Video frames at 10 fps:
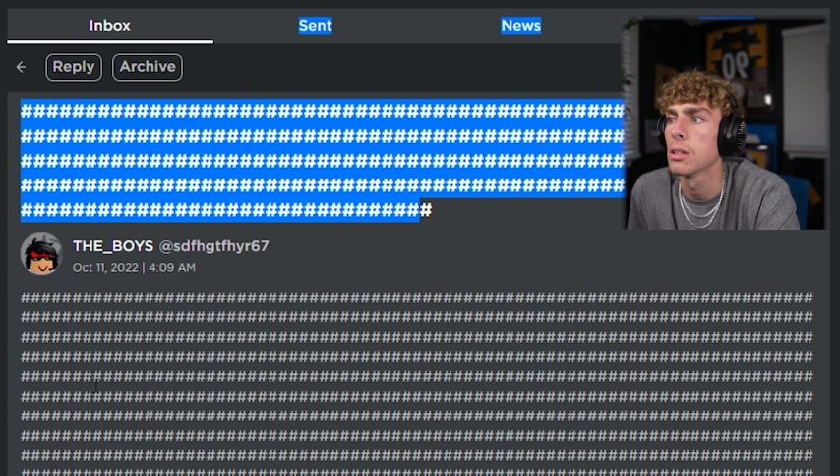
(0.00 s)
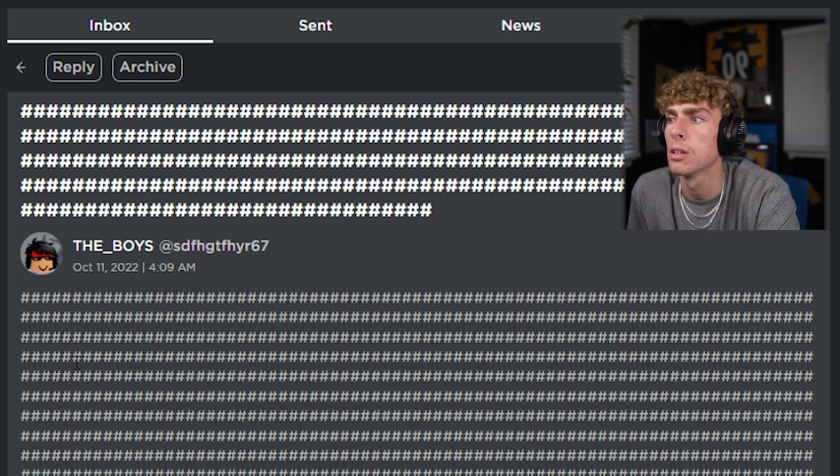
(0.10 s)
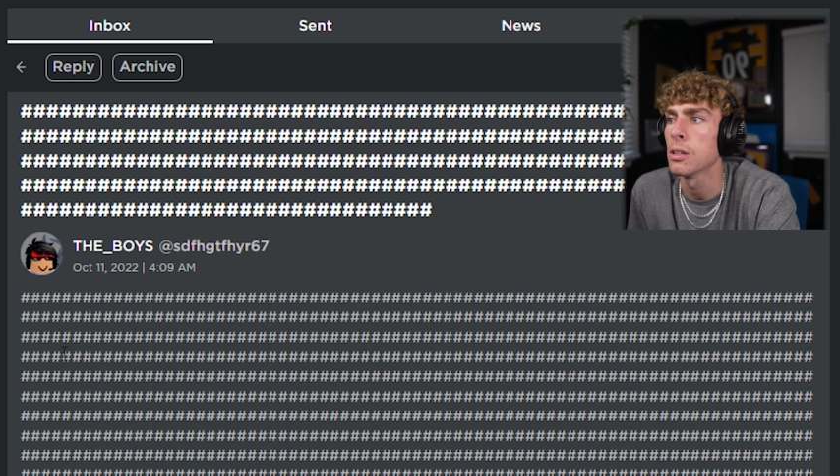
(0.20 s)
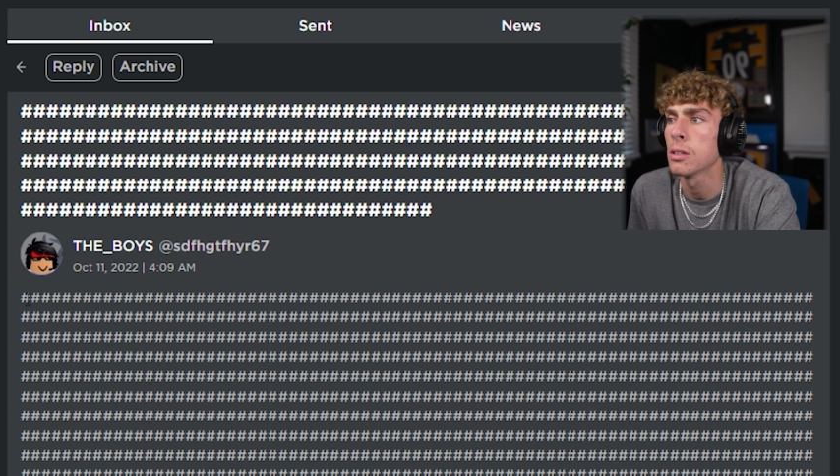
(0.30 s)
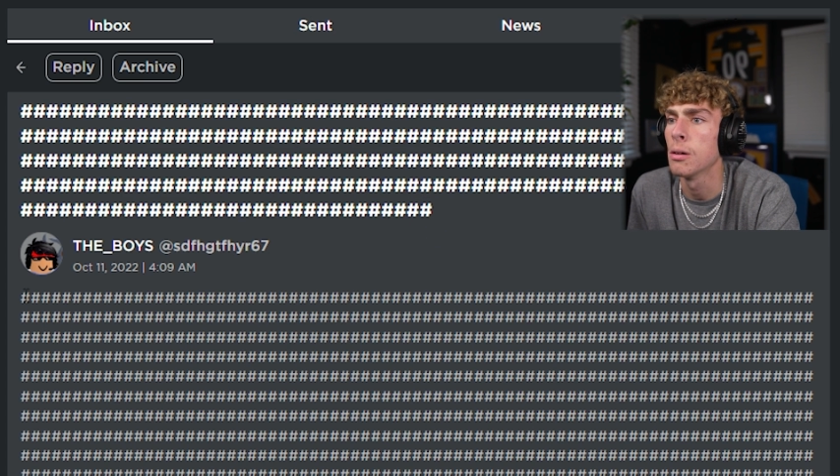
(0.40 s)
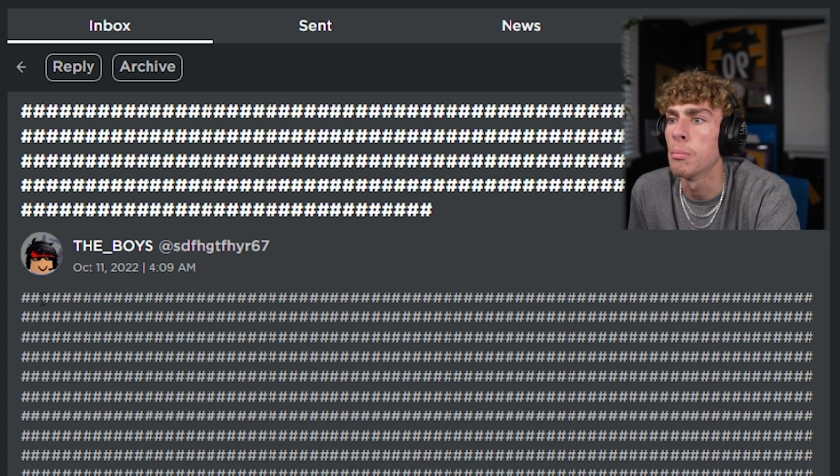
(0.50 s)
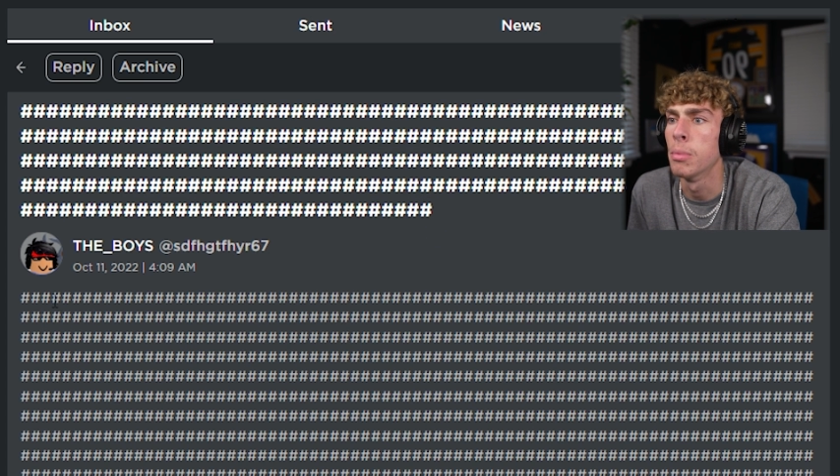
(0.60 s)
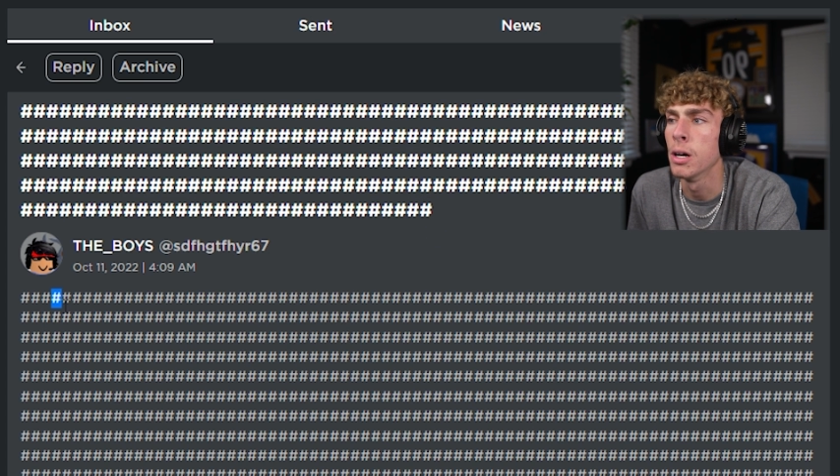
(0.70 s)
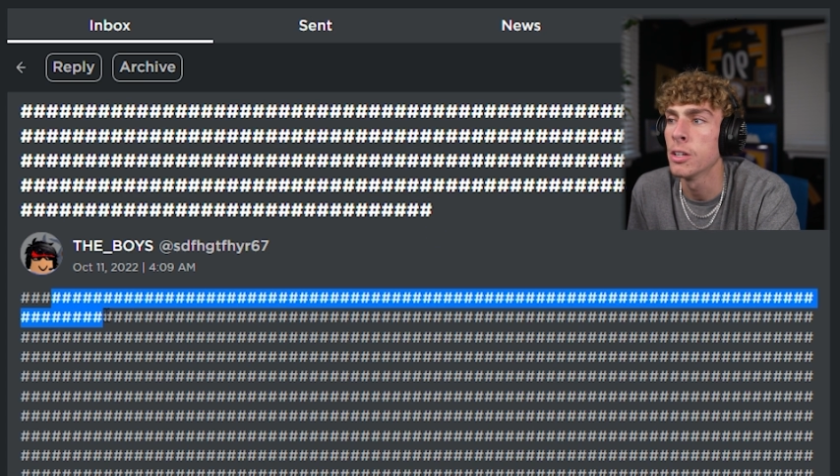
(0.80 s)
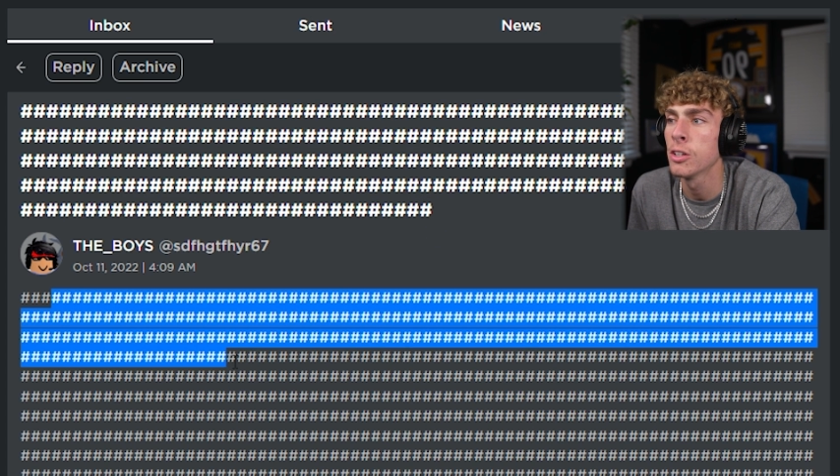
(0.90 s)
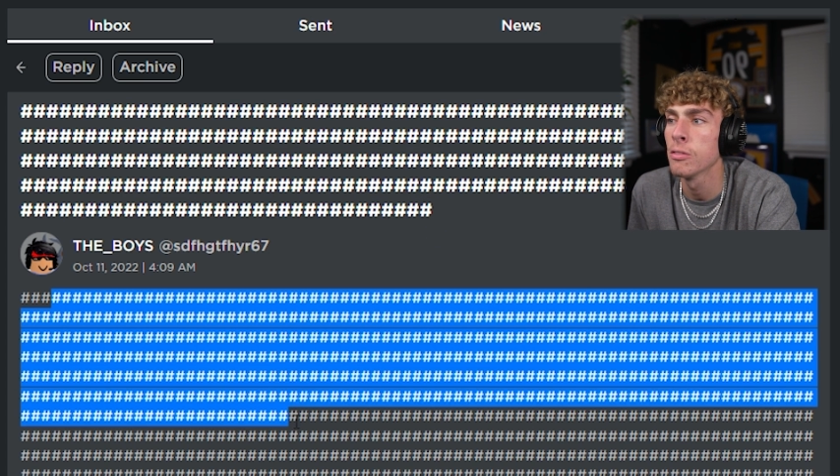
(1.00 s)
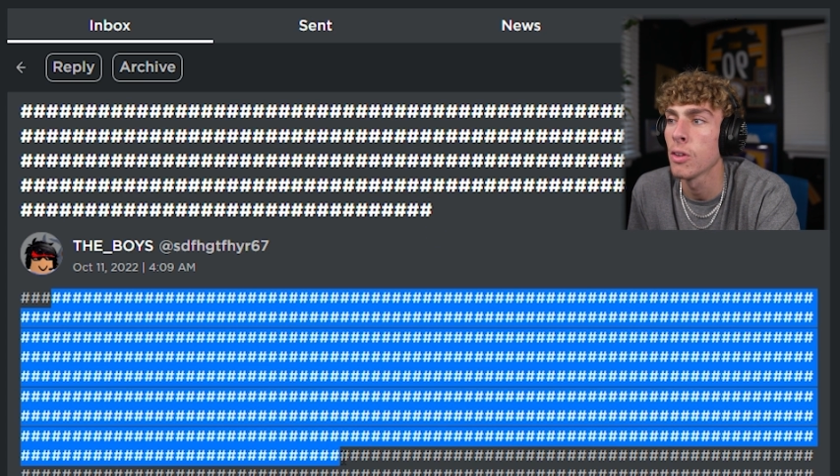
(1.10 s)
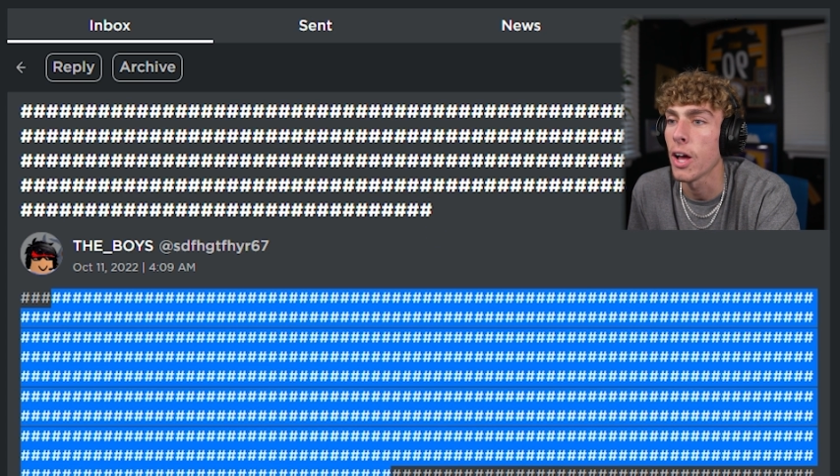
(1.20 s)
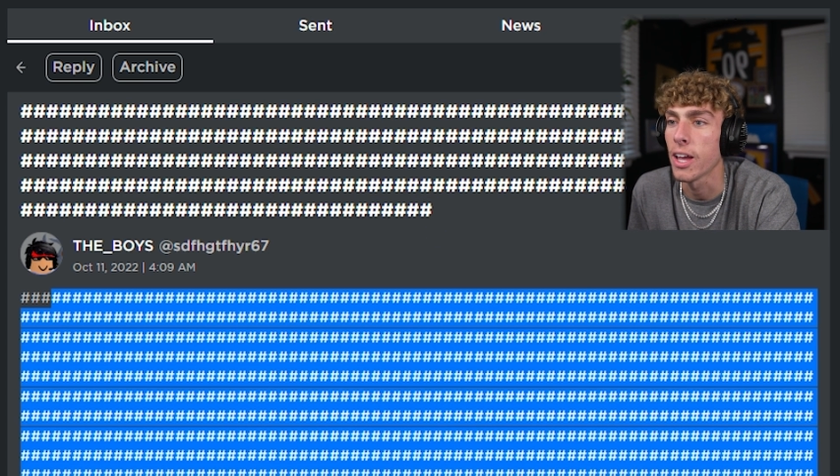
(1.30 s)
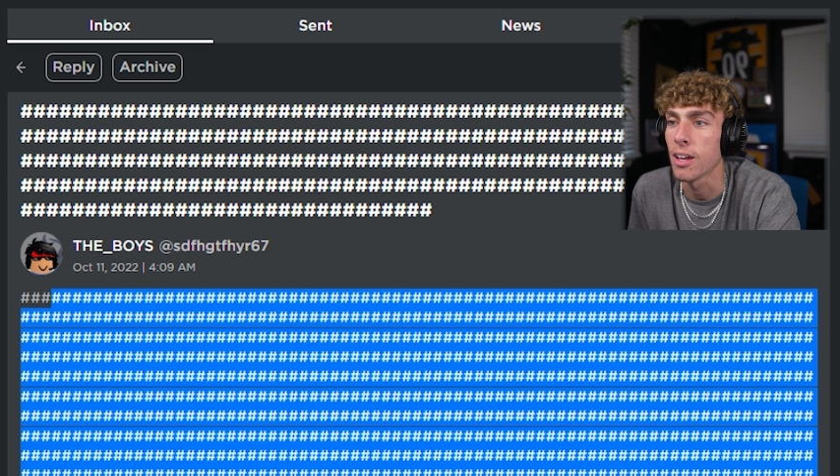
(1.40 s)
Just a bunch of
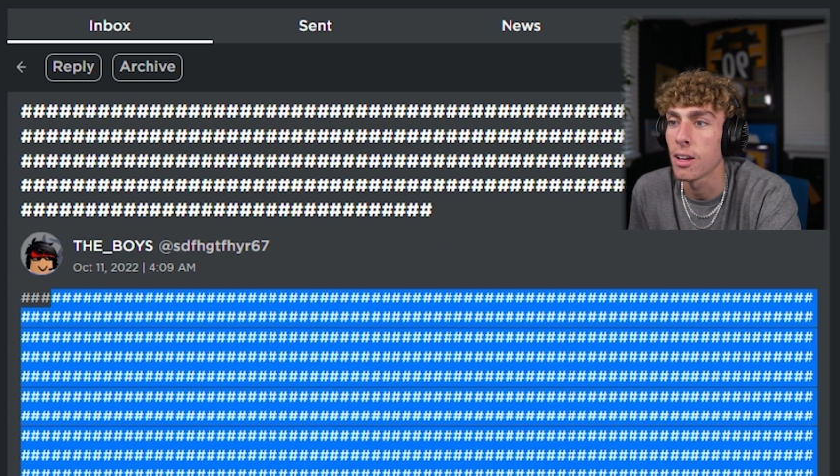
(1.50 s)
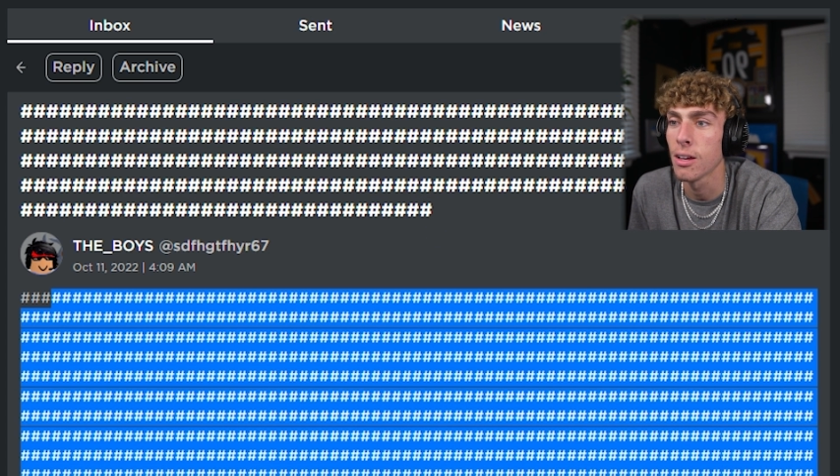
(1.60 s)
like